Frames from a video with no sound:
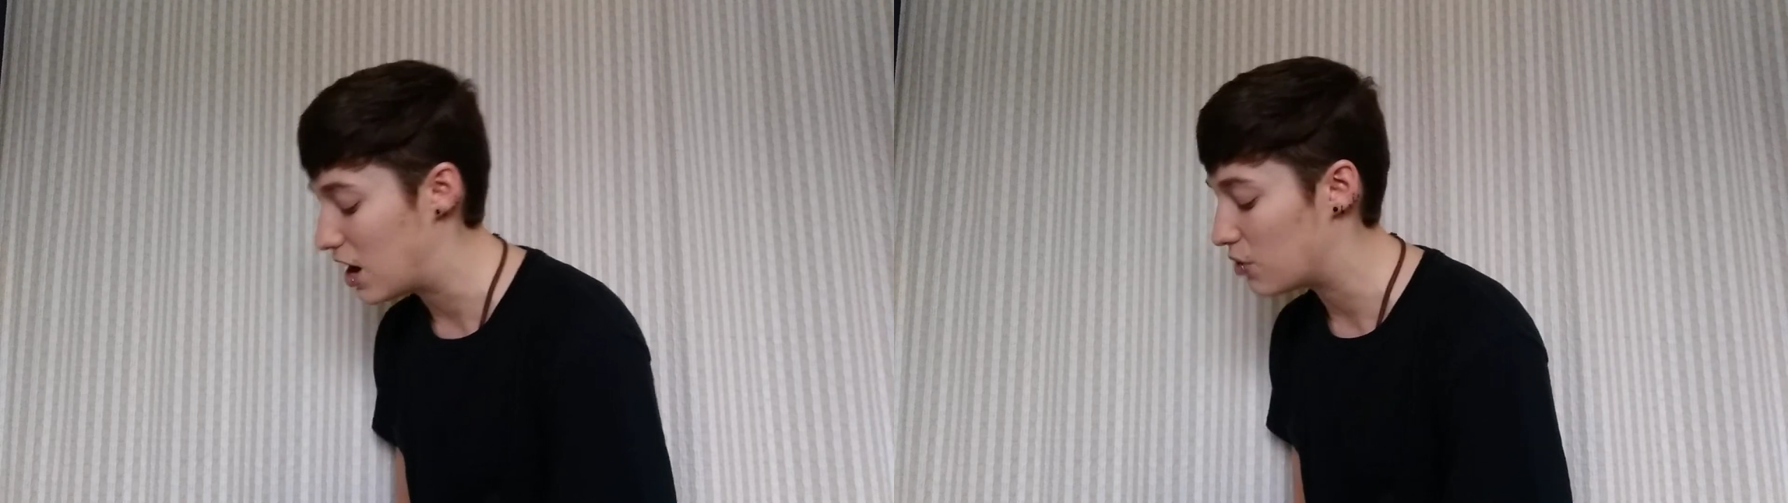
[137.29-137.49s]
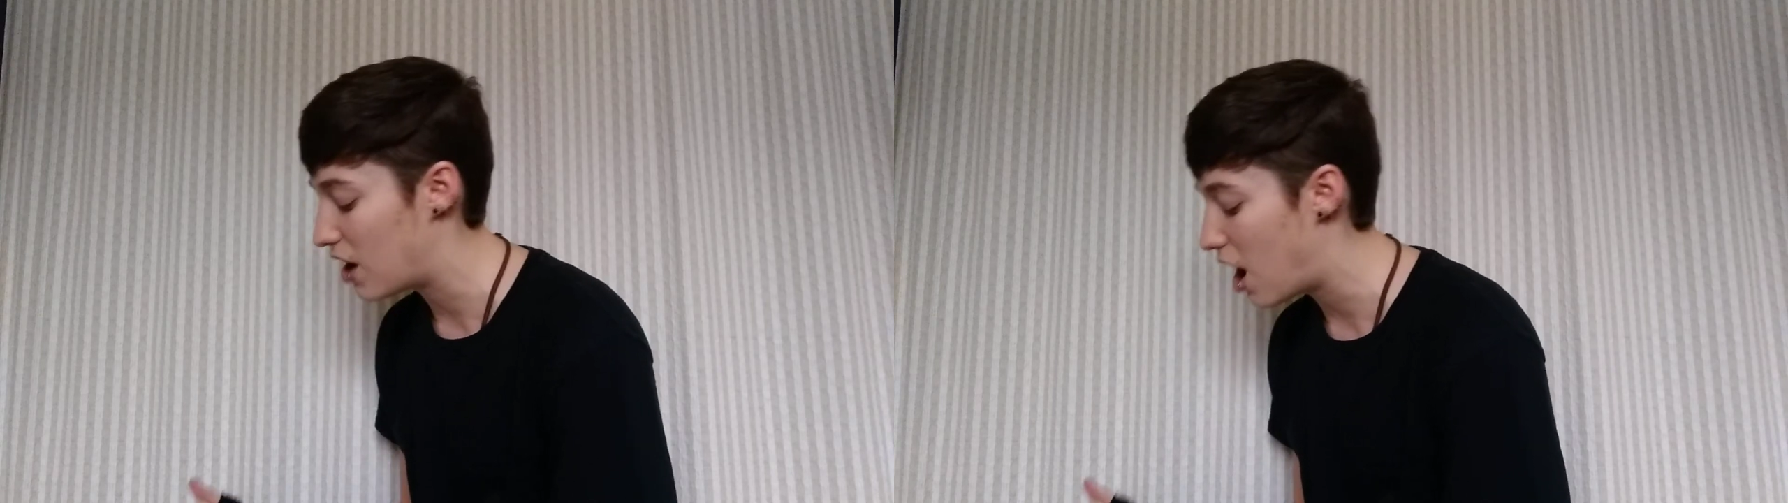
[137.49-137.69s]

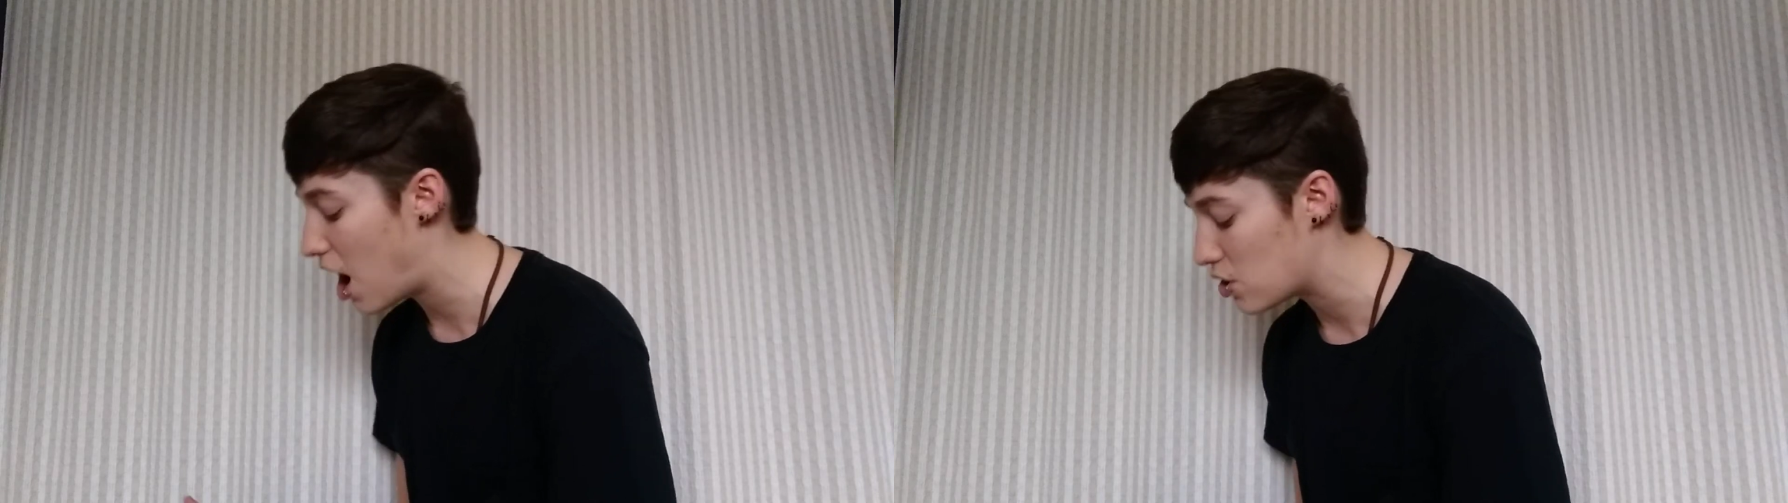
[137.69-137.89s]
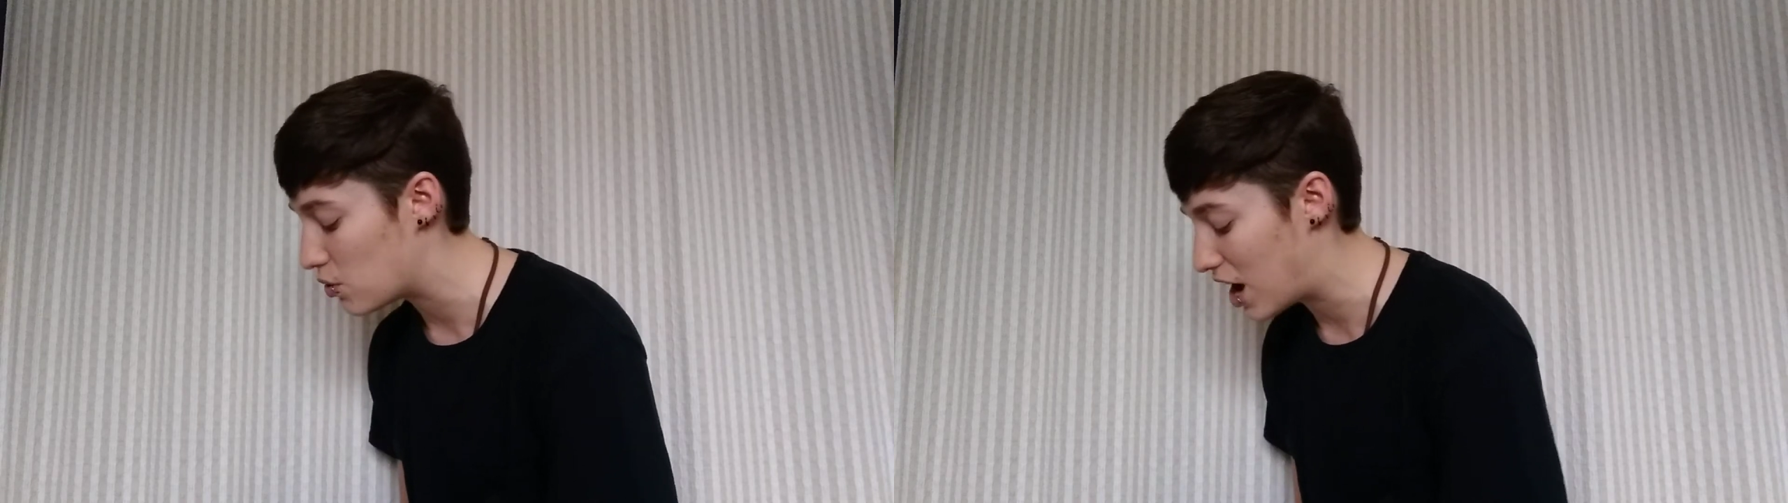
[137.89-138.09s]
Now the
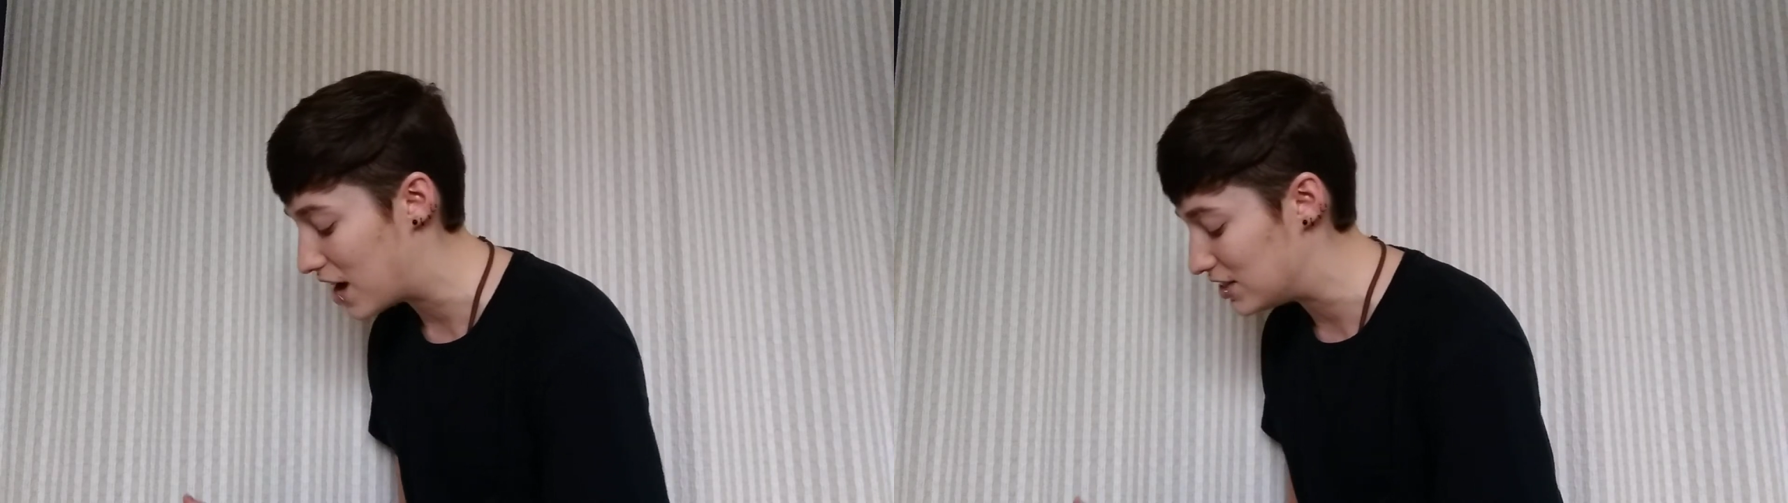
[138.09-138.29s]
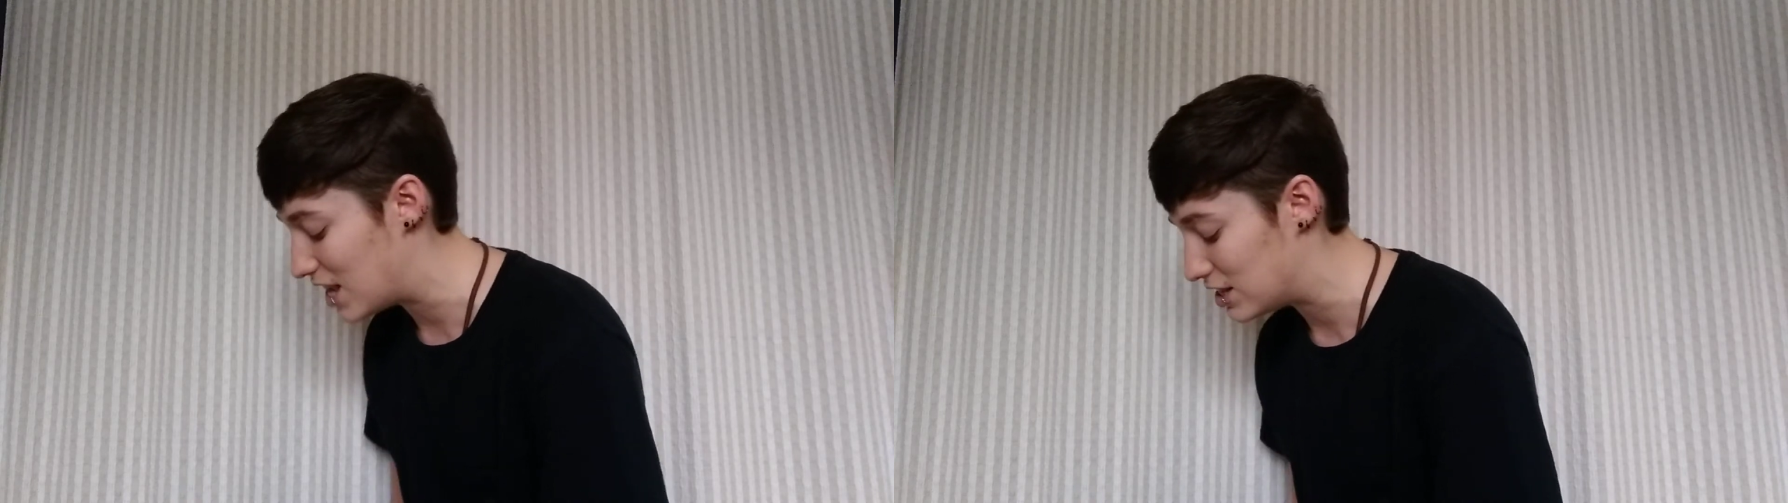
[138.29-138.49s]
auto
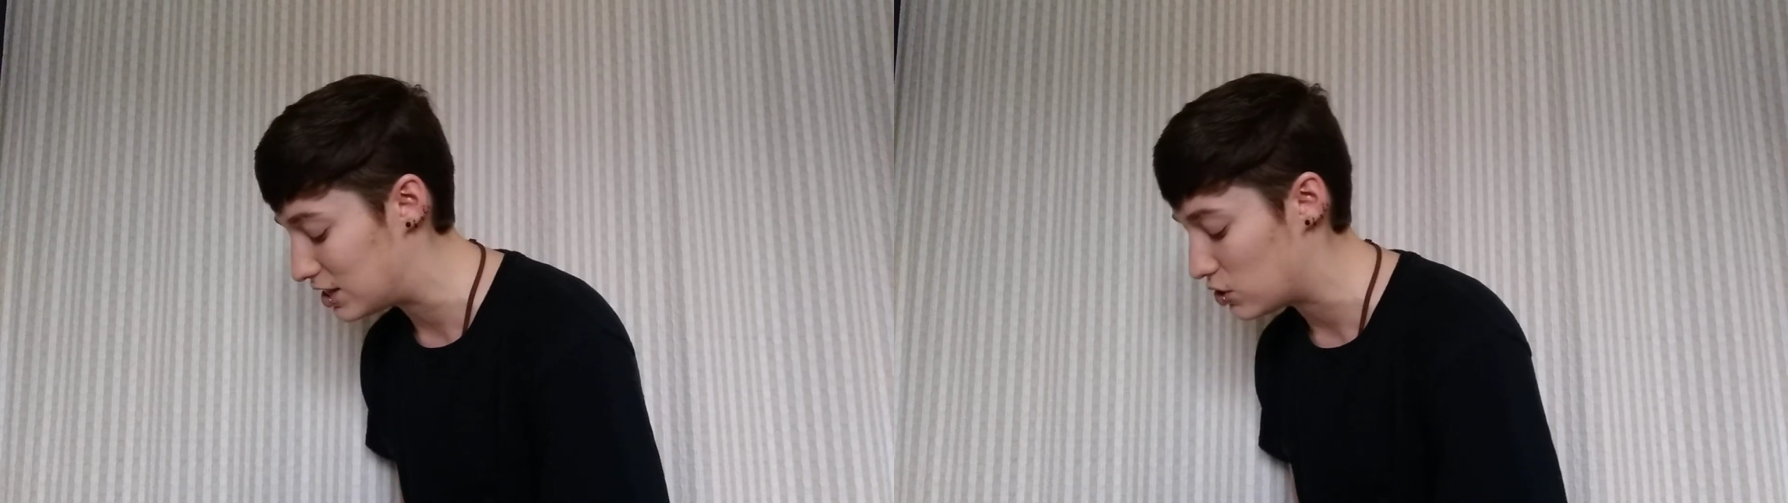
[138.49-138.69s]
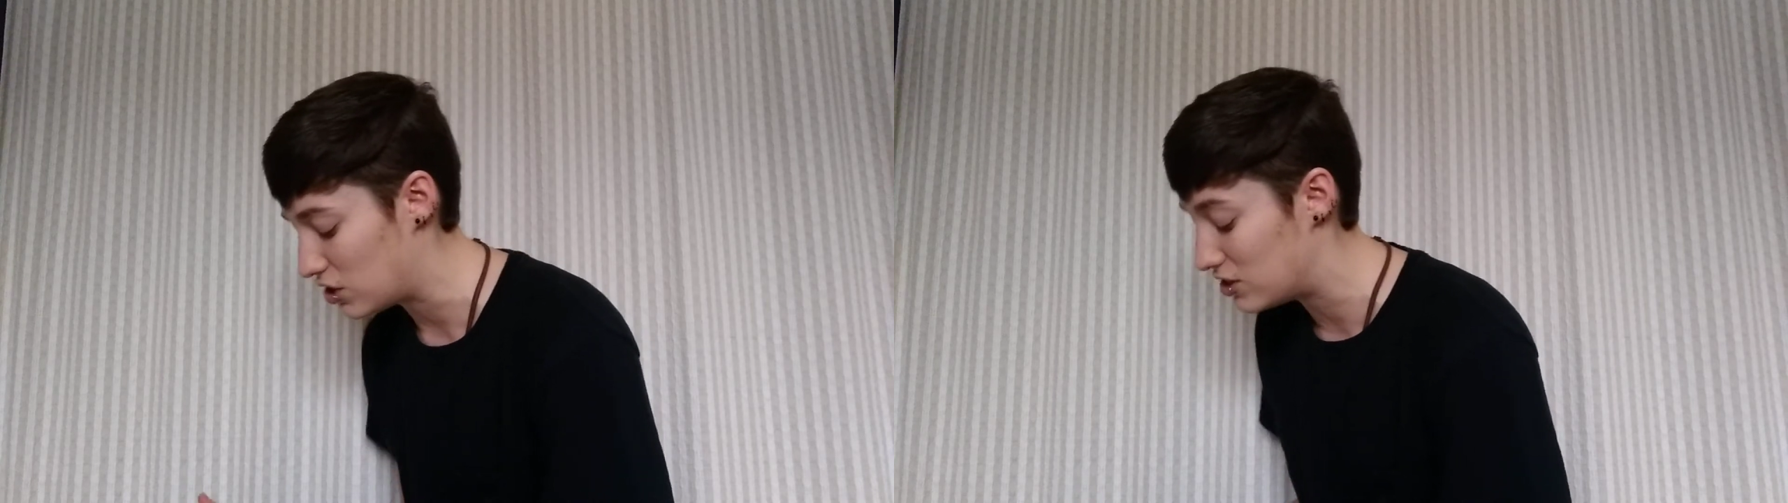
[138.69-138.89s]
guy says there's